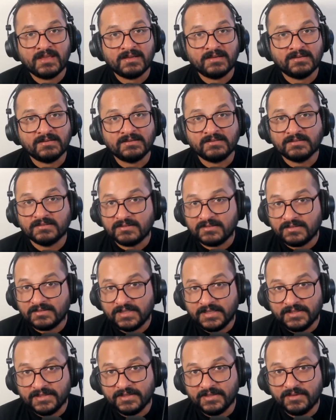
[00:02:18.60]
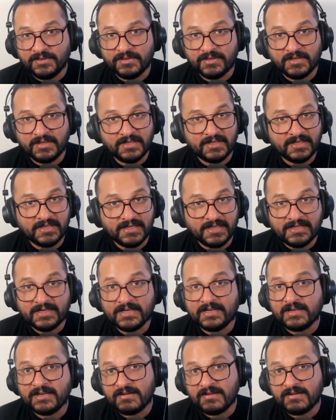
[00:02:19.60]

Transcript: uh, in in and